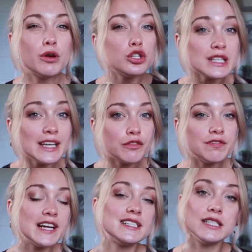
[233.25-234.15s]
Mostly your
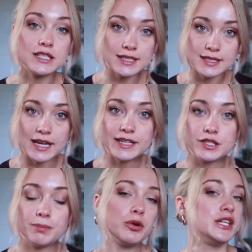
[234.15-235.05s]
face, it does extend
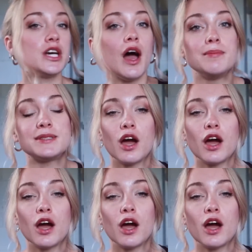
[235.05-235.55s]
into body types.